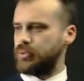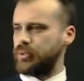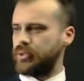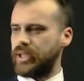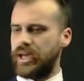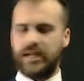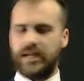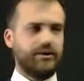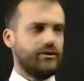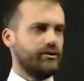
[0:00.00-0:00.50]
what
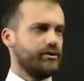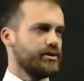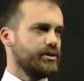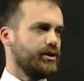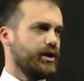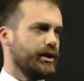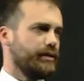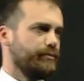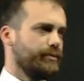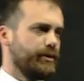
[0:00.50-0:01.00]
that looks
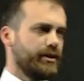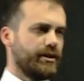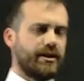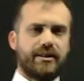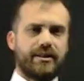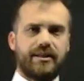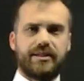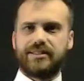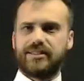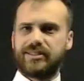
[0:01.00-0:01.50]
like. But then
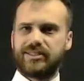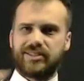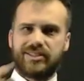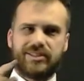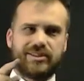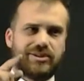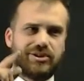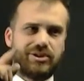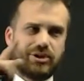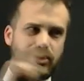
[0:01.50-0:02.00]
there's
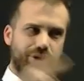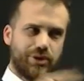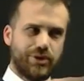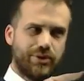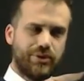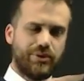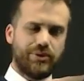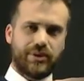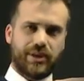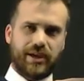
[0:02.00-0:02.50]
this
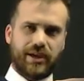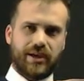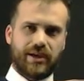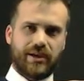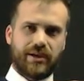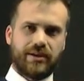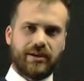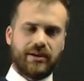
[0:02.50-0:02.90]
2 there.